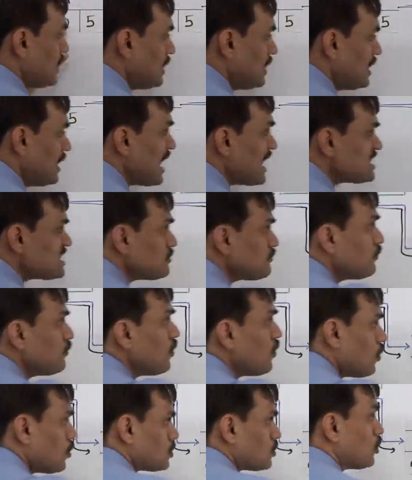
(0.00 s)
less
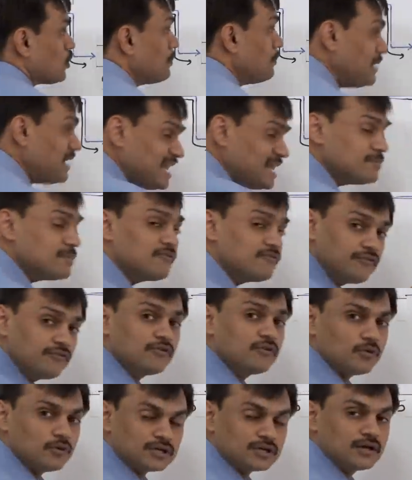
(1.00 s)
float or minimum
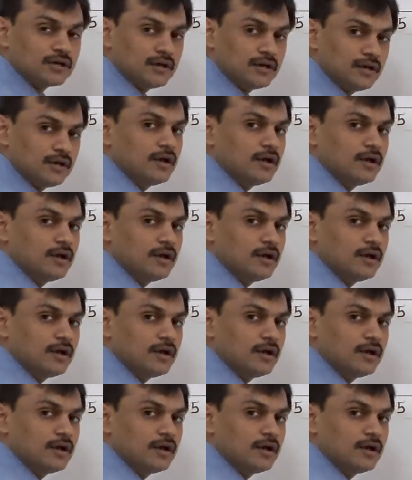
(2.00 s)
float.